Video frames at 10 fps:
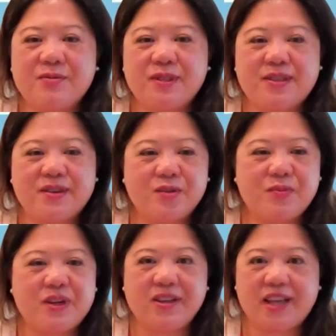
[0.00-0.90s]
with Dr.
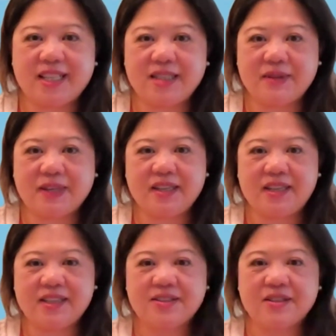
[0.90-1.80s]
Paul Glassman,
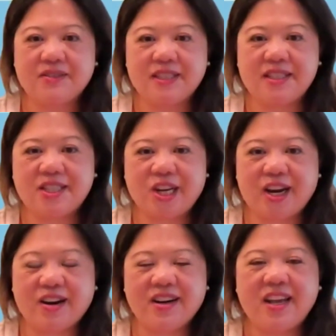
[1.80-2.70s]
he serves as
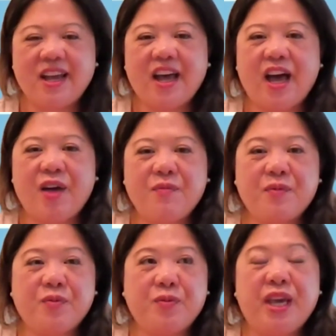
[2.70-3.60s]
chair.
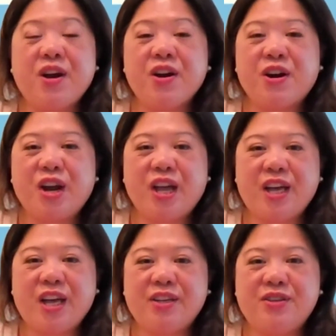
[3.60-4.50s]
We are
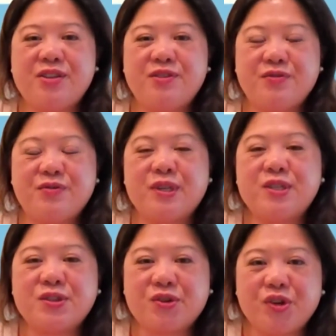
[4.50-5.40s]
a
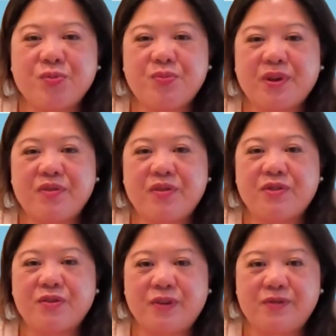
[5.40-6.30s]
diverse group of
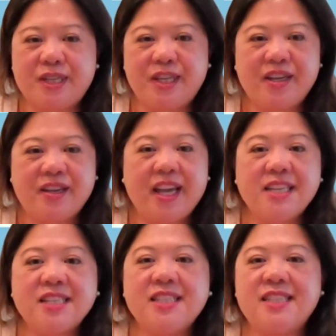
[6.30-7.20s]
over 50
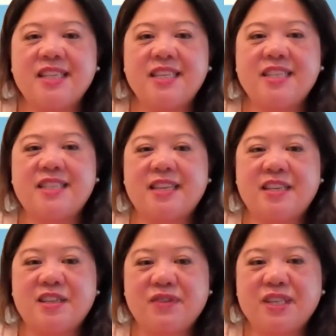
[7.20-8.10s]
agencies and
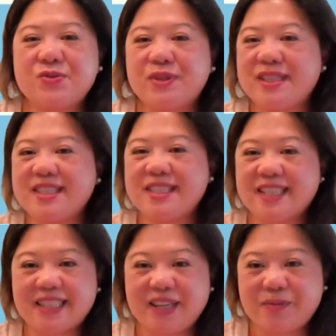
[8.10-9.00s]
individuals. I
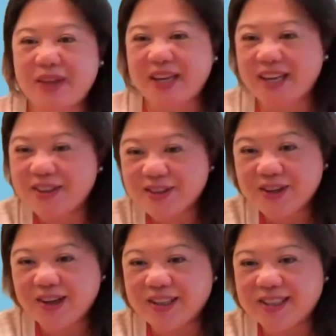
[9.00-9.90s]
see many on the
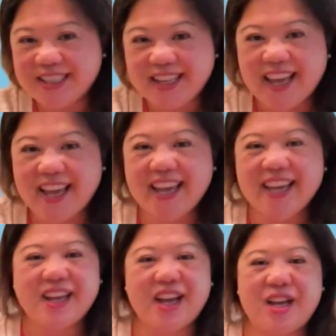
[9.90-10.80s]
call
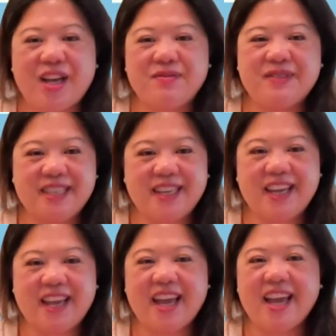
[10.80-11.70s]
today.
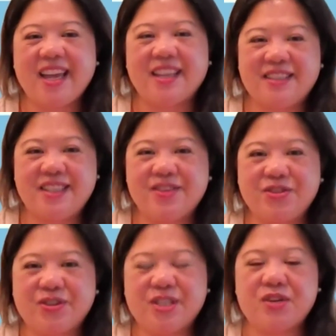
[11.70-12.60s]
CDA and Latino
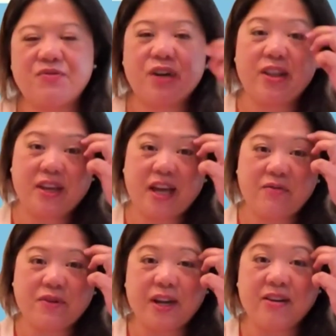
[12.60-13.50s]
Coalition for Healthy
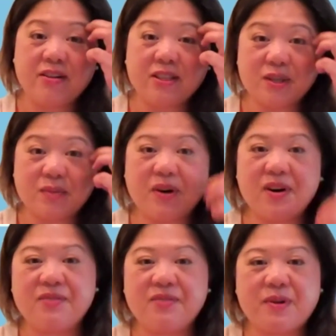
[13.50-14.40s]
California are also
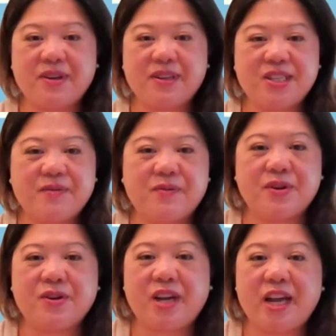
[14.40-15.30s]
part of the Partnership
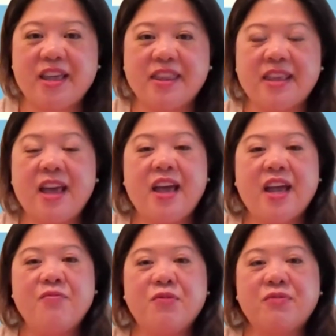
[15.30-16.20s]
for Oral Health.
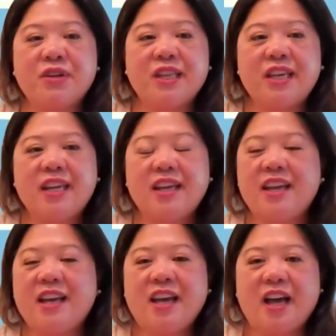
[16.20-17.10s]
And we're really,
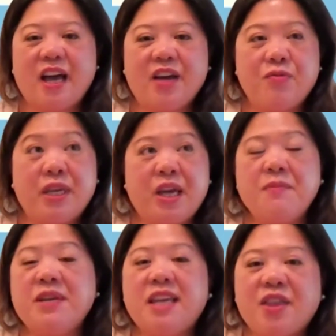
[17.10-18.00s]
we
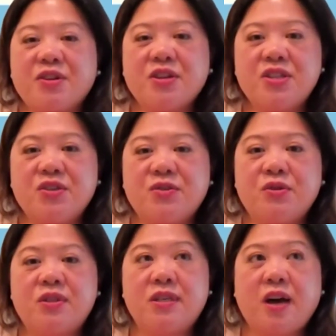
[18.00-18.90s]
come together
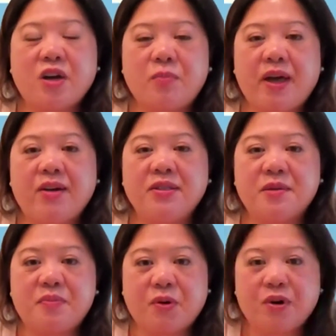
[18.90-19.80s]
to talk about and
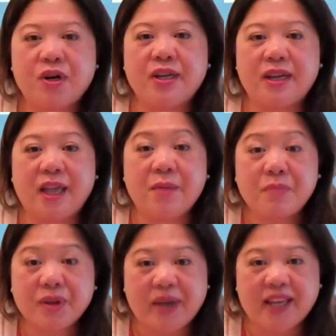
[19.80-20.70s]
support and
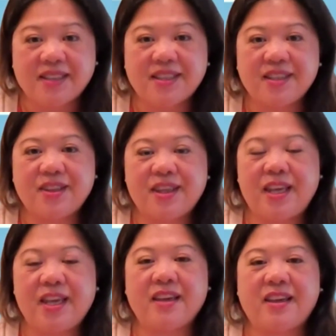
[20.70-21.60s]
implement
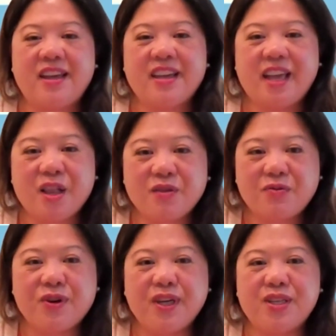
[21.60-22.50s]
the
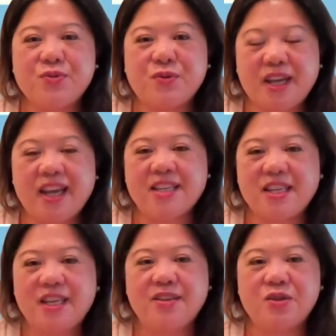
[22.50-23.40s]
California
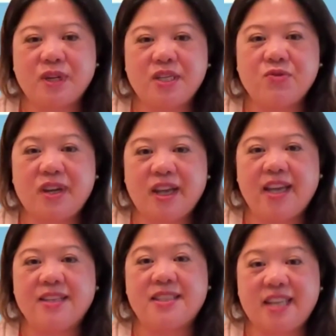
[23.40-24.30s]
2018 to
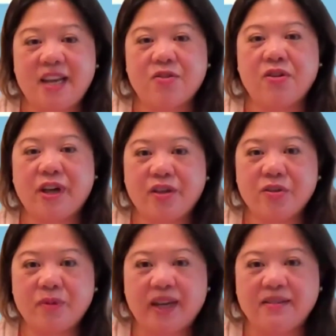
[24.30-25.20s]
2028 State Oral Health
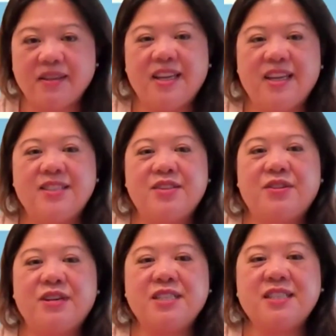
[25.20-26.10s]
Plan. So
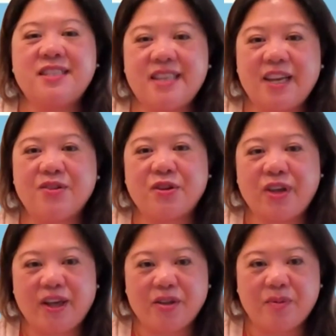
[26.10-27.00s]
there is a state
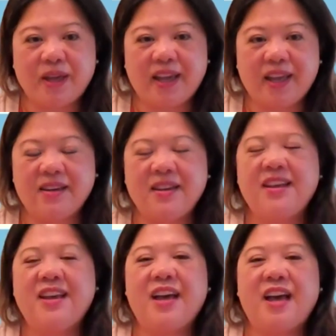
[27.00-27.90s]
oral health plan
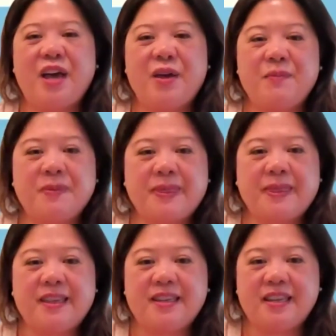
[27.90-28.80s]

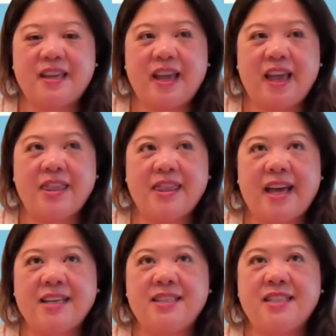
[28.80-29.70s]
at
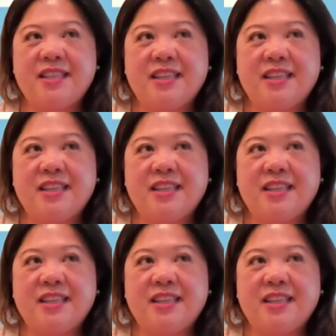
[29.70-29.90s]
that